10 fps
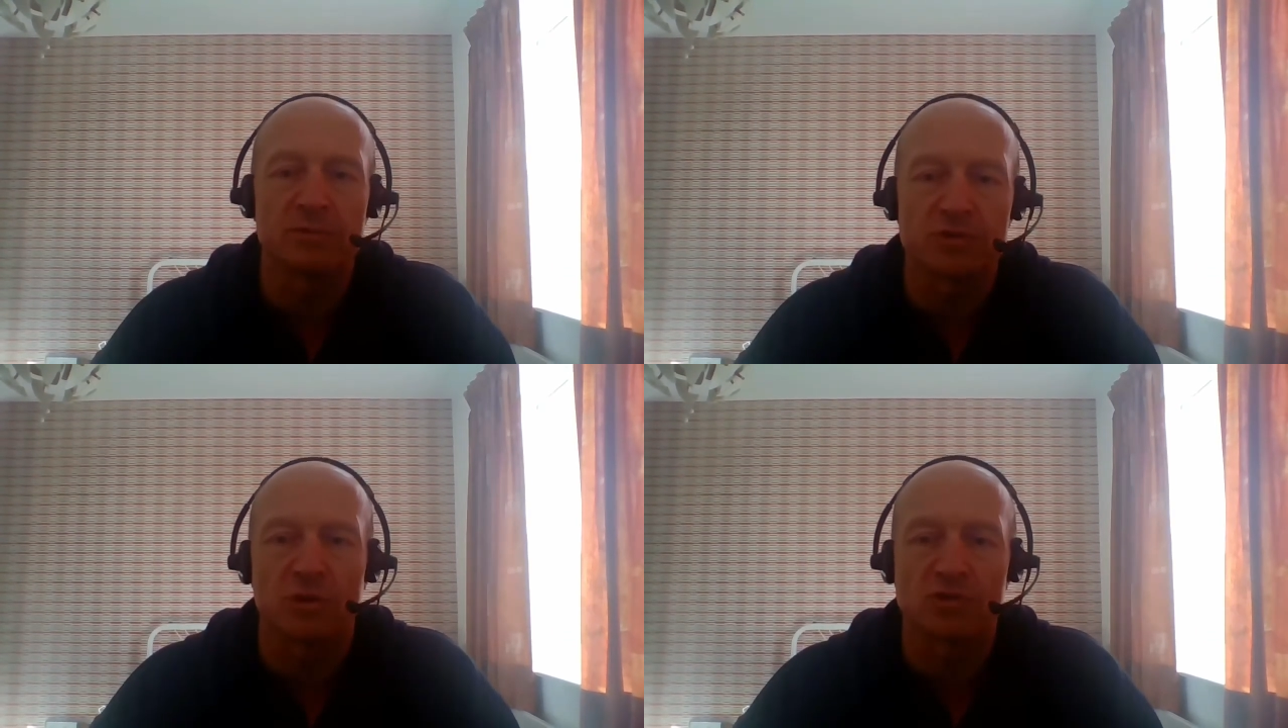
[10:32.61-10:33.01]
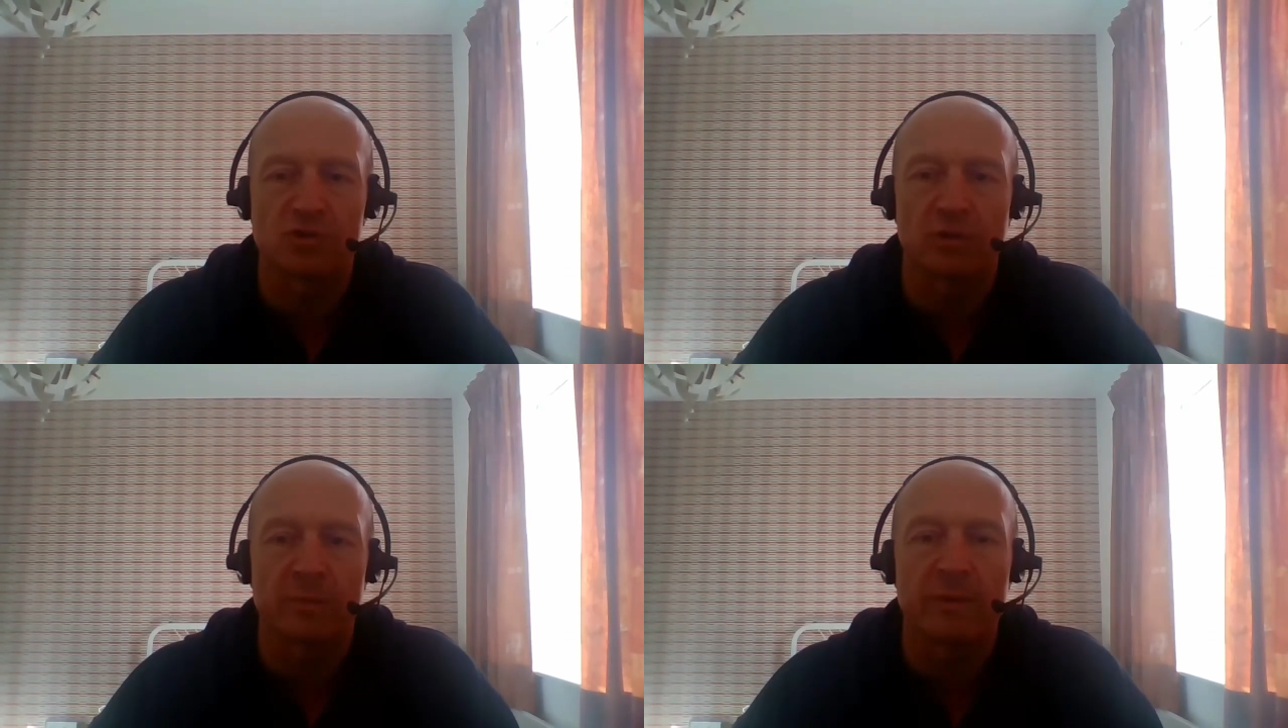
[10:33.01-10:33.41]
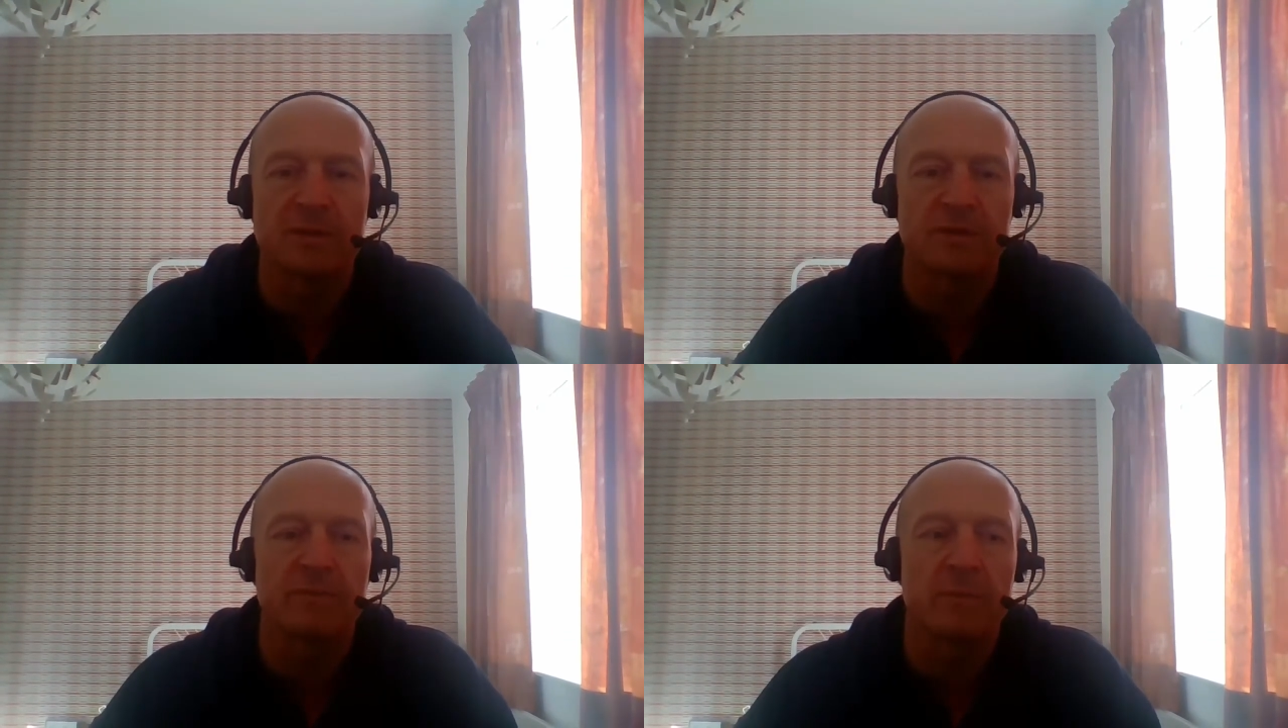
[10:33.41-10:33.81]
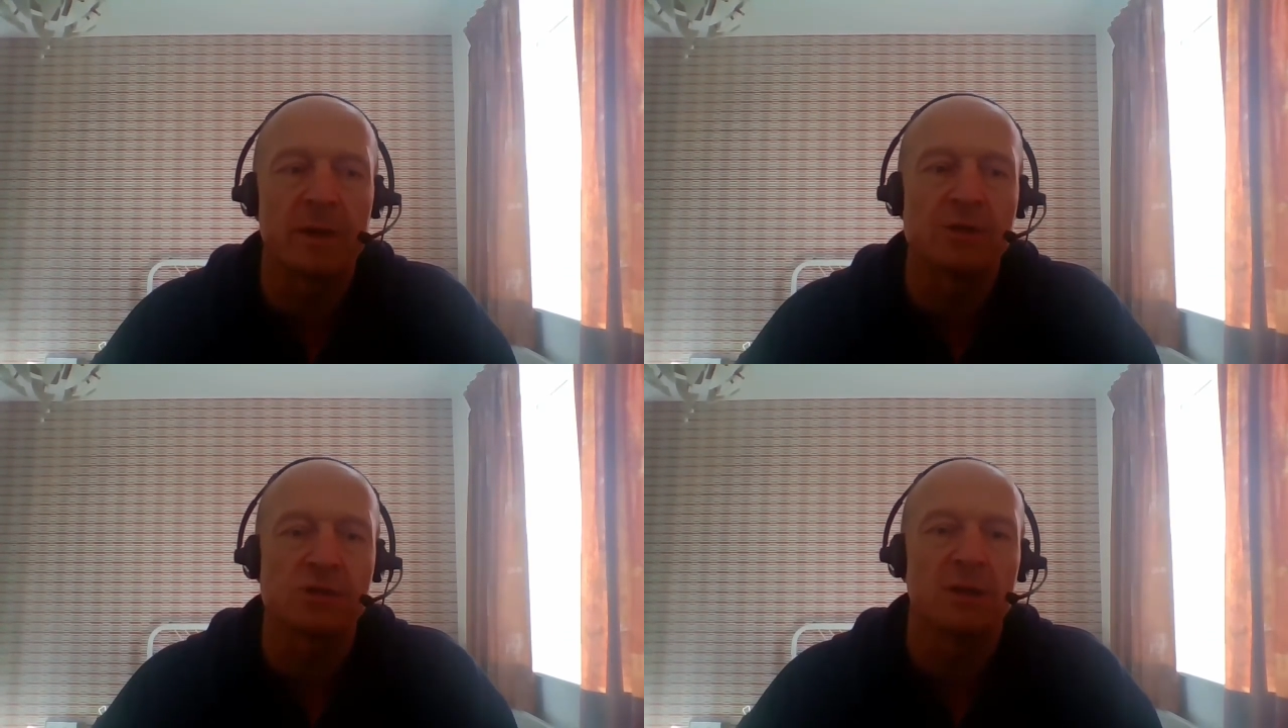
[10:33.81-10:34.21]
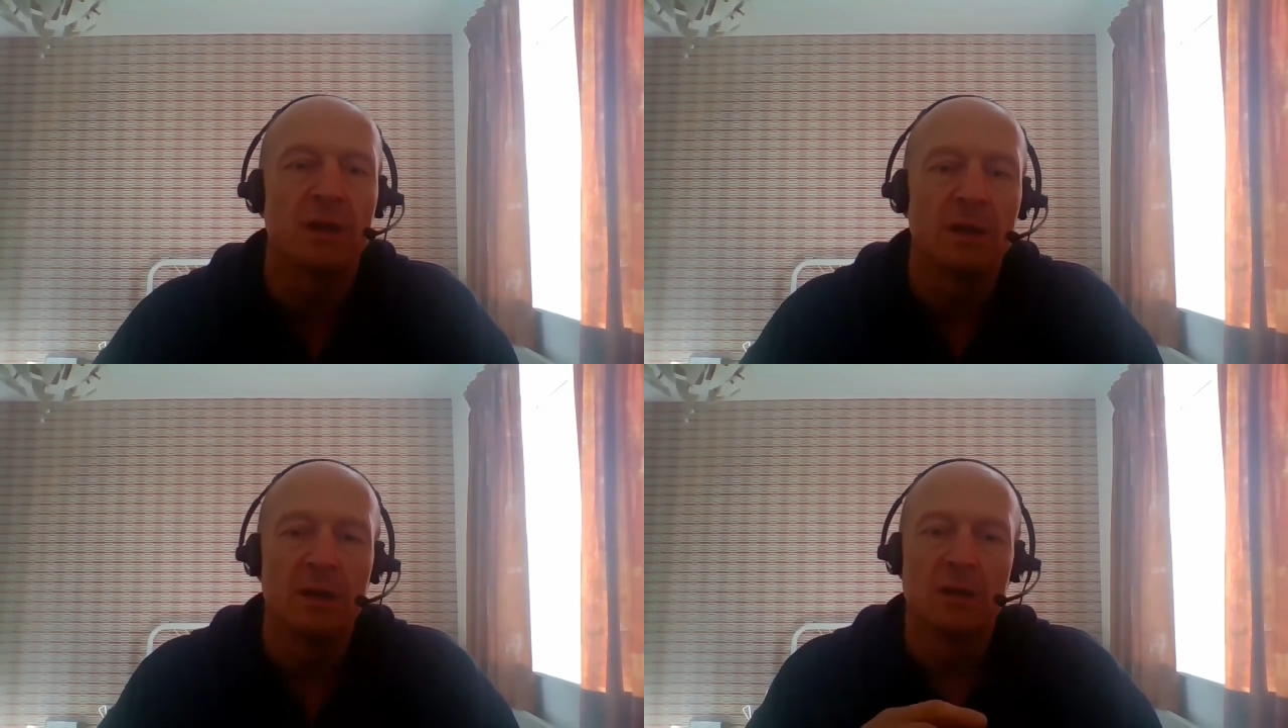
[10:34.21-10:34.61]
sort of struggling with this information.
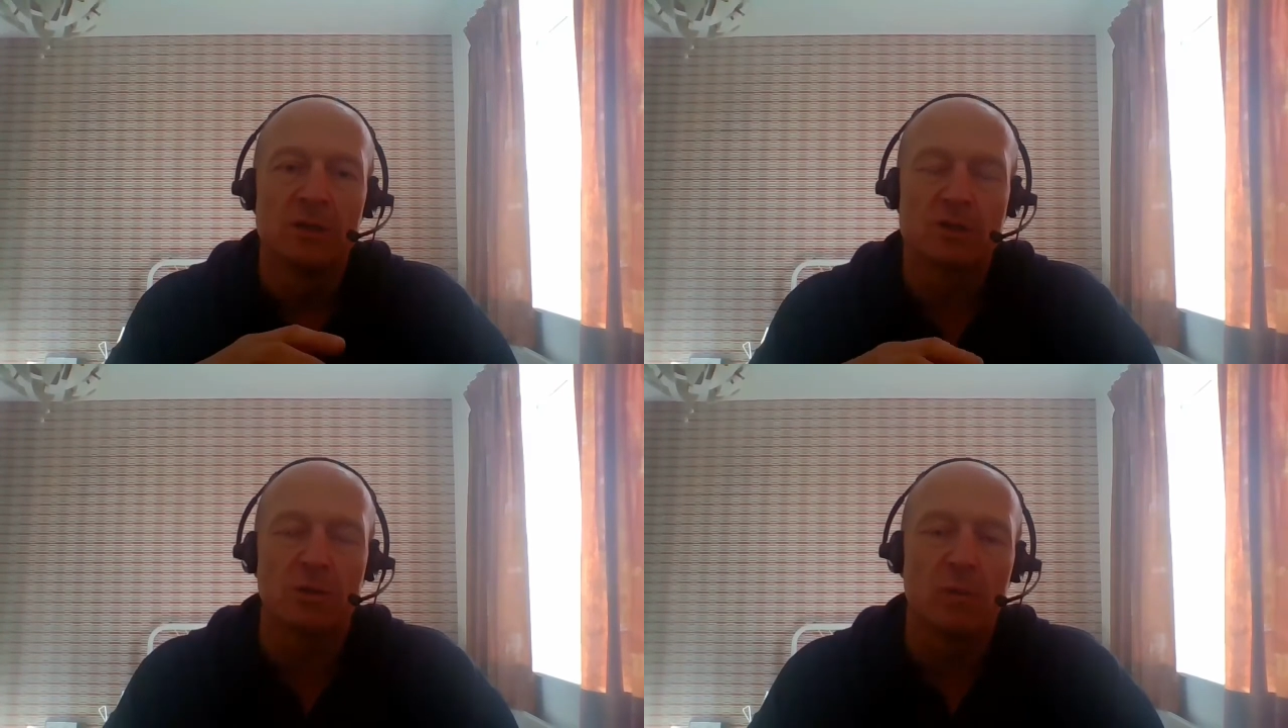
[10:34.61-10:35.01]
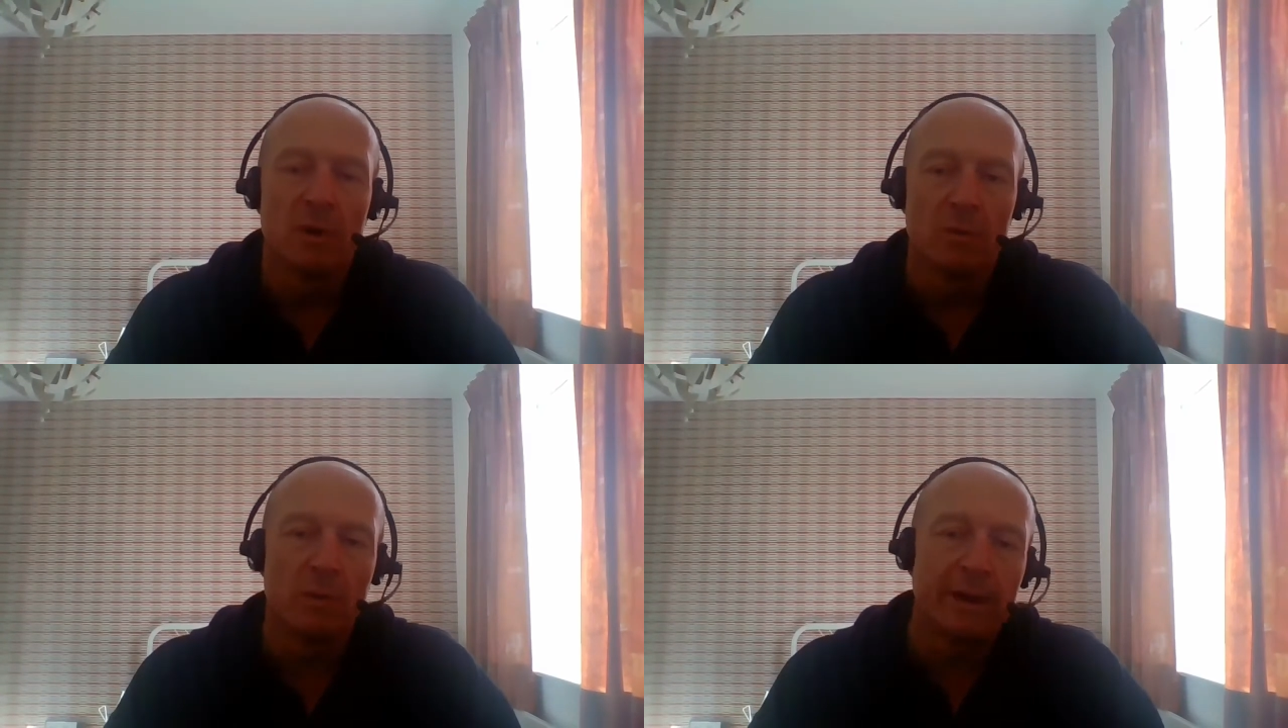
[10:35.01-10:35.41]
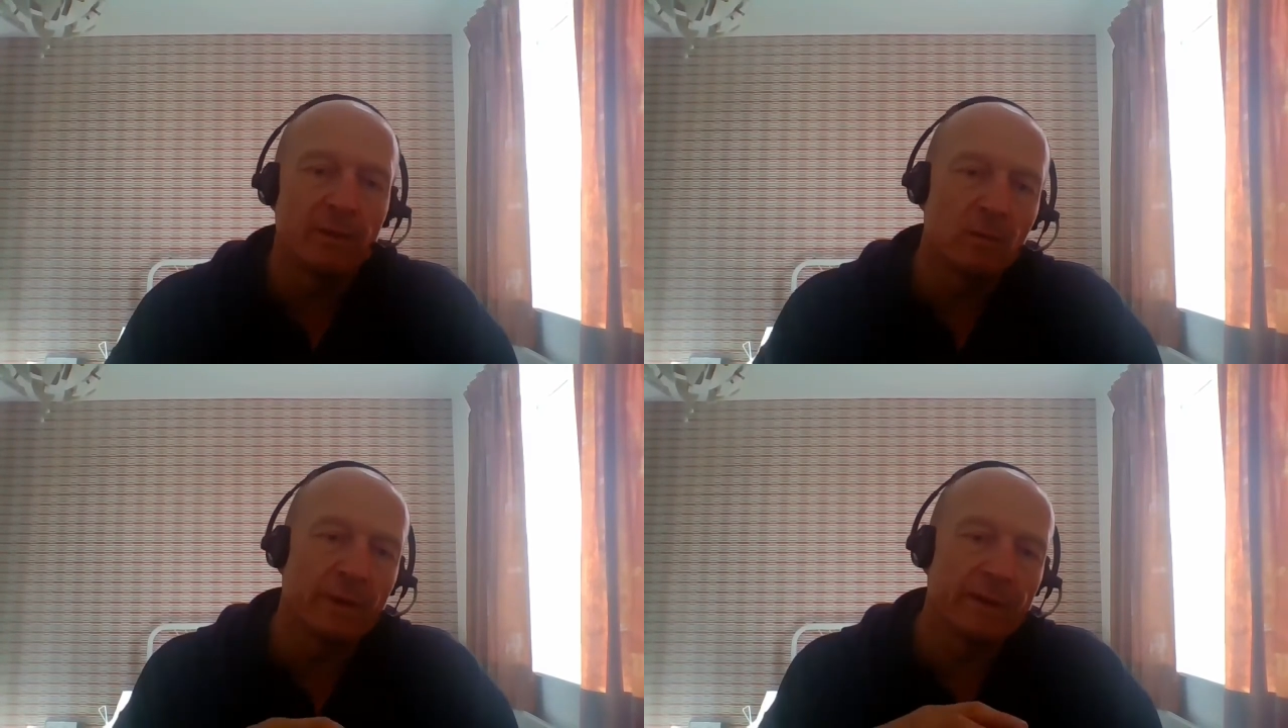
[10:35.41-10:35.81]
So we